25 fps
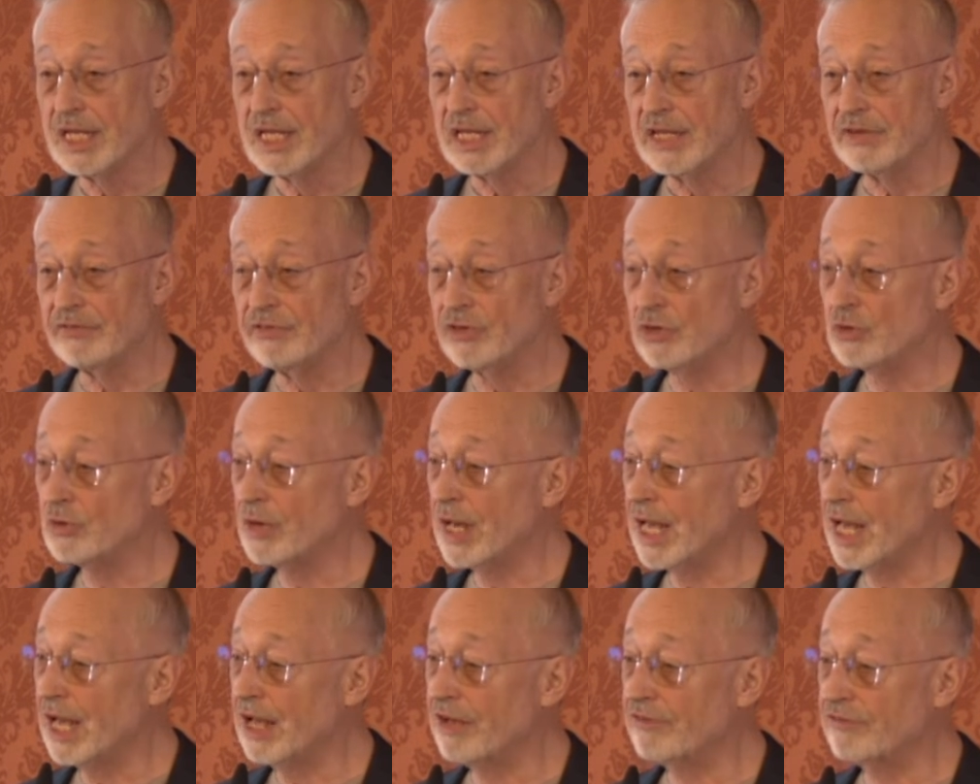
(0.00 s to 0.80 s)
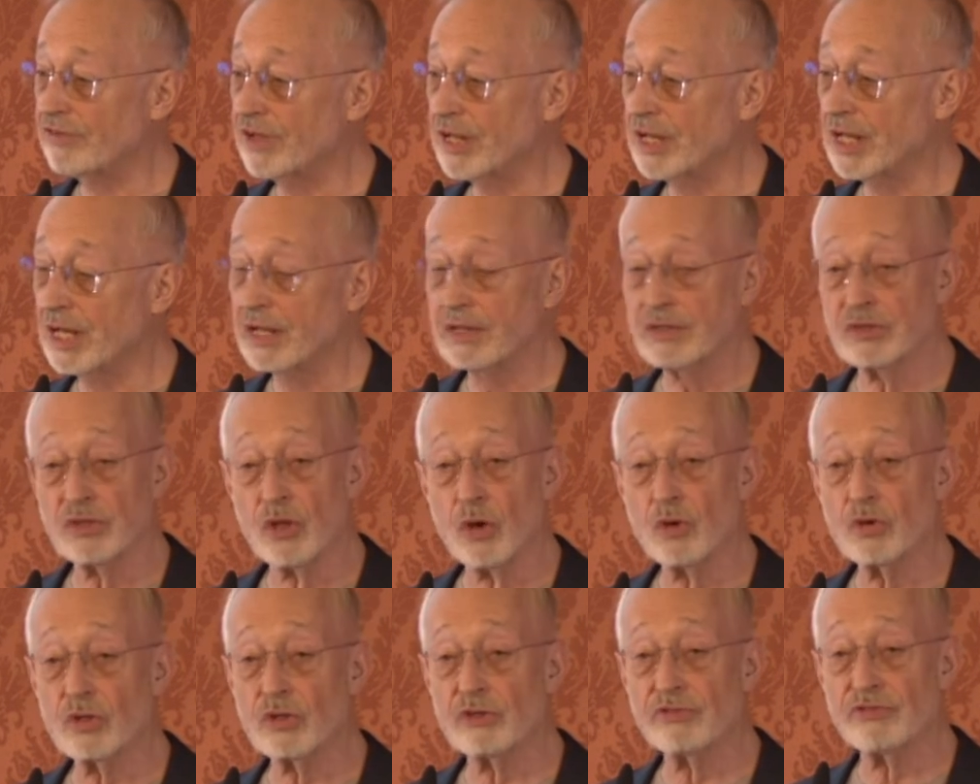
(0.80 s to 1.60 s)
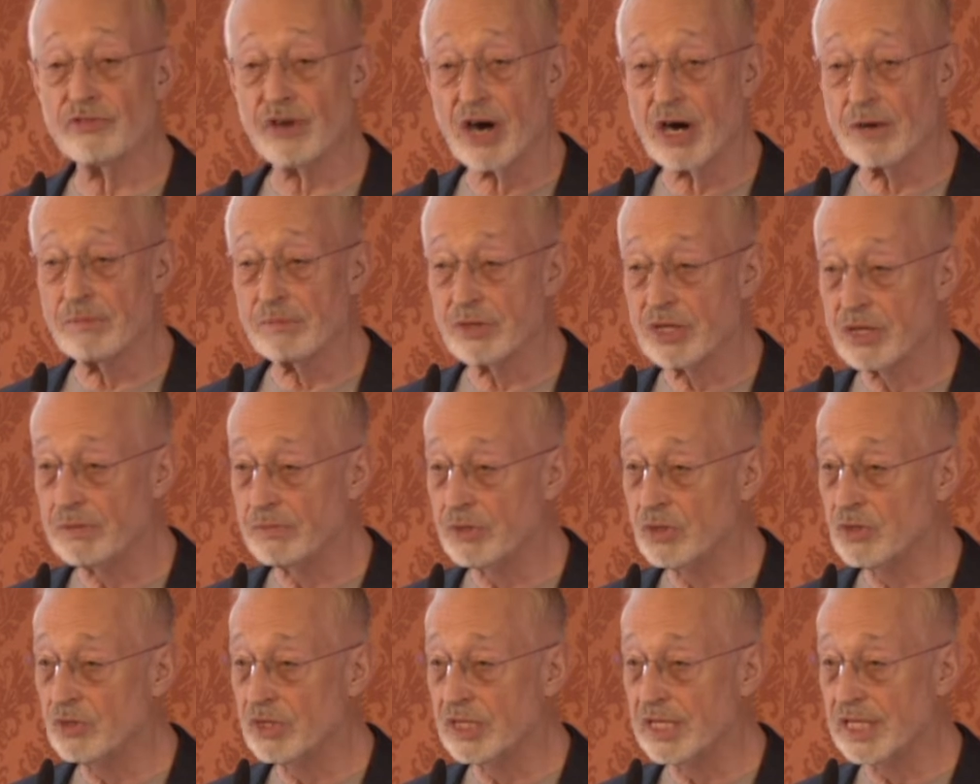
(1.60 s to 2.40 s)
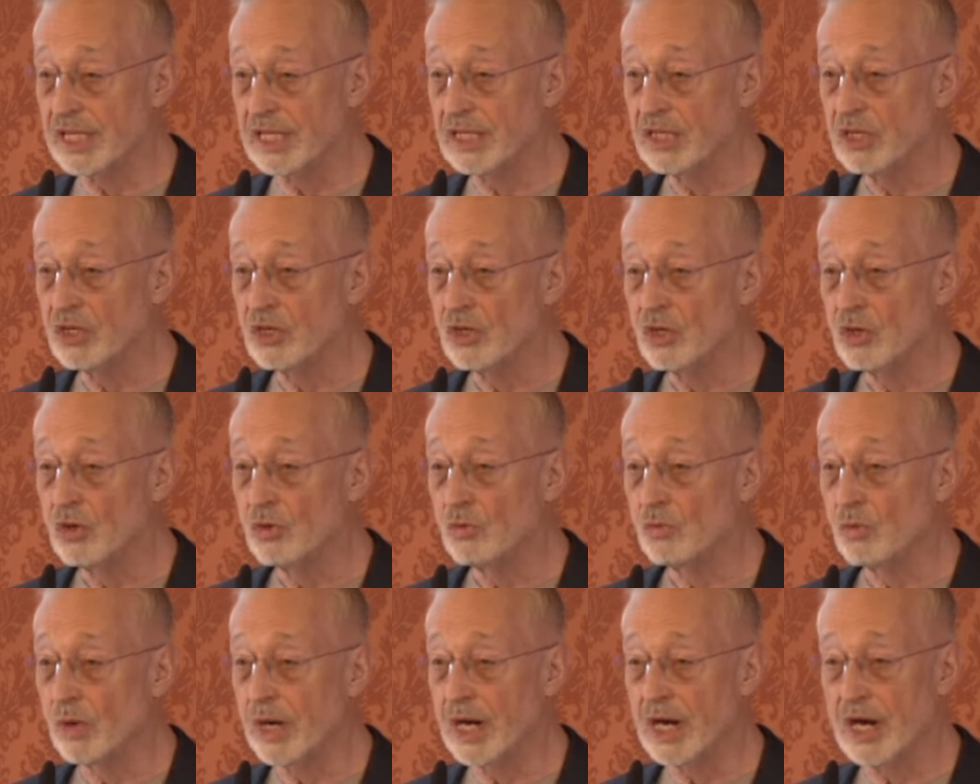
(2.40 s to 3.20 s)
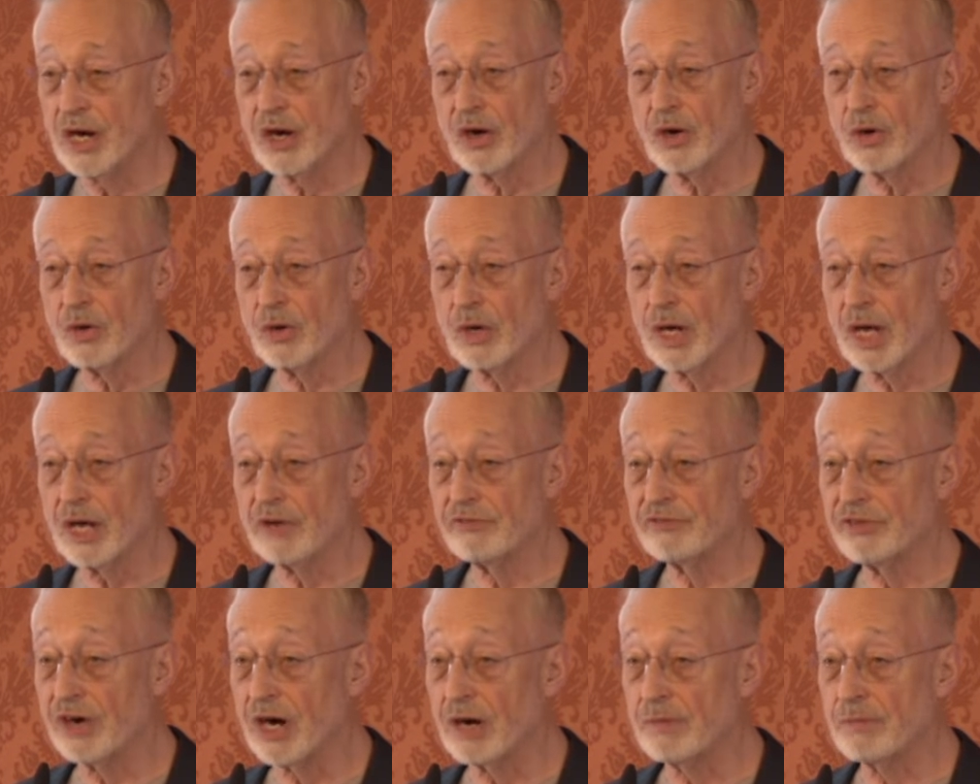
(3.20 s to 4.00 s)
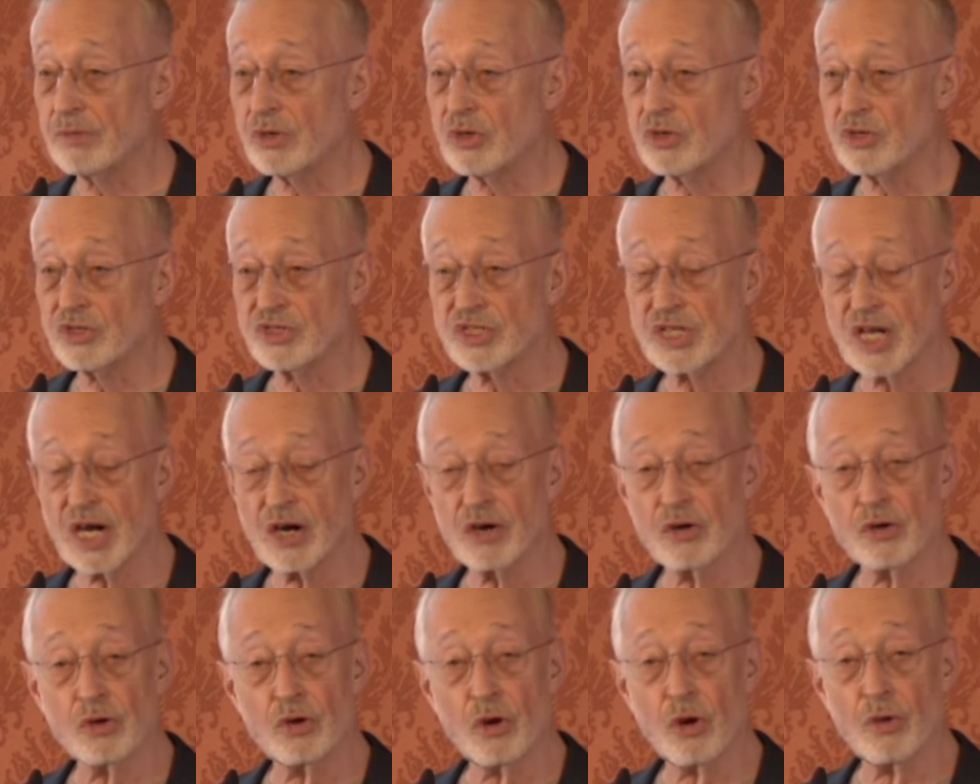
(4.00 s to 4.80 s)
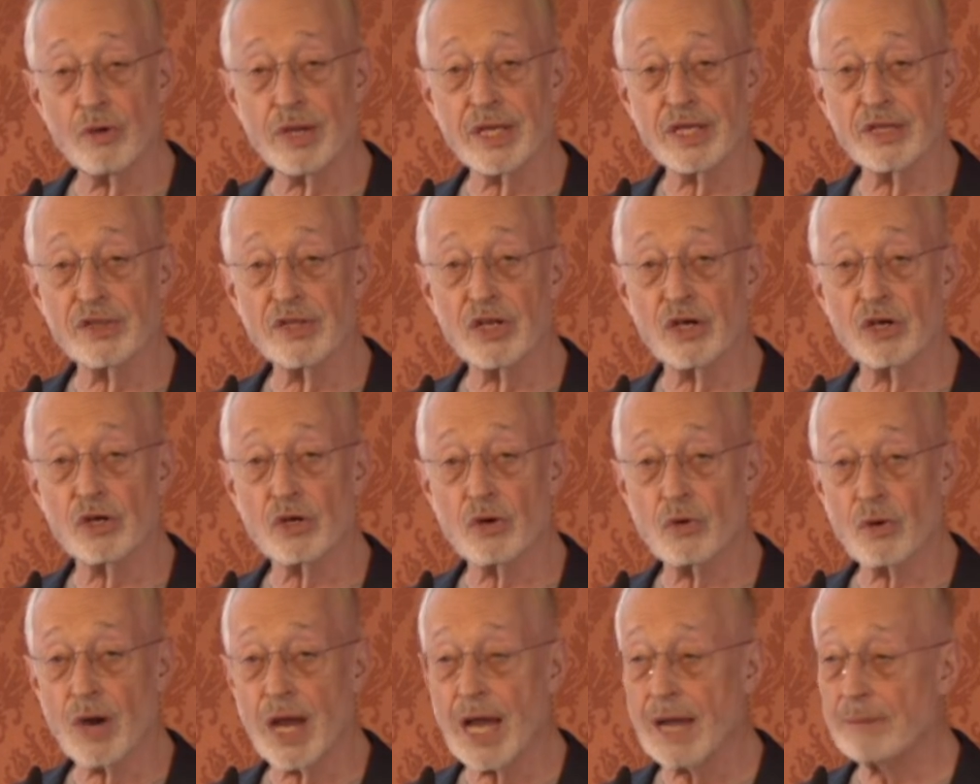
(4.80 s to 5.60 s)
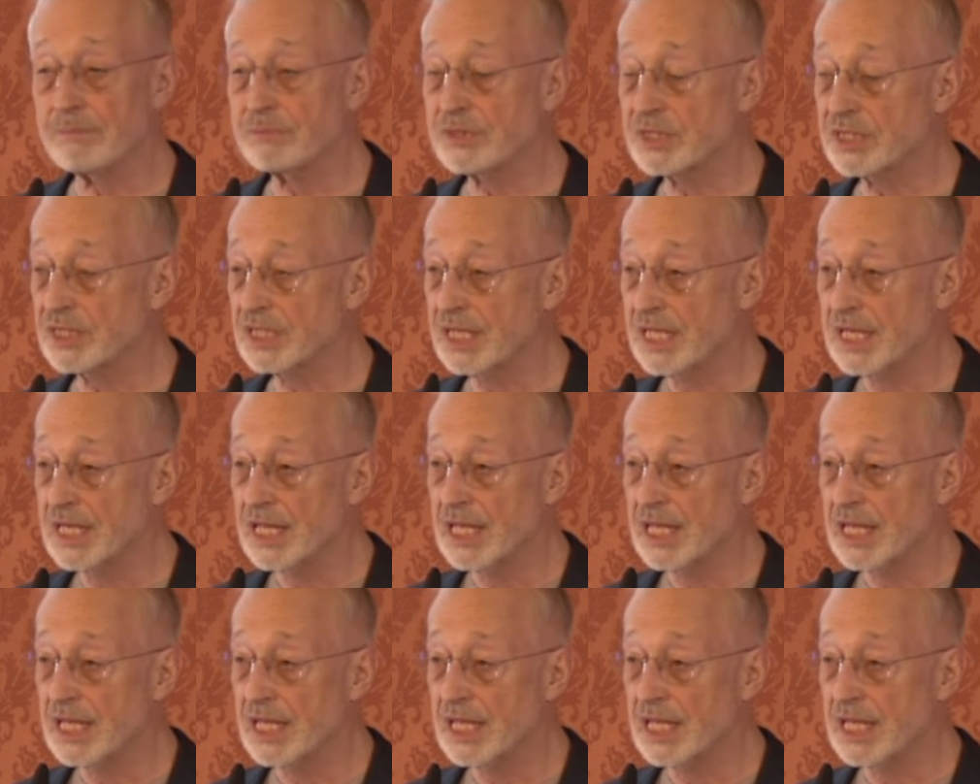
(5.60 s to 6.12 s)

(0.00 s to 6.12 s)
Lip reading: If you have a local farm community where farmers are growing their crops,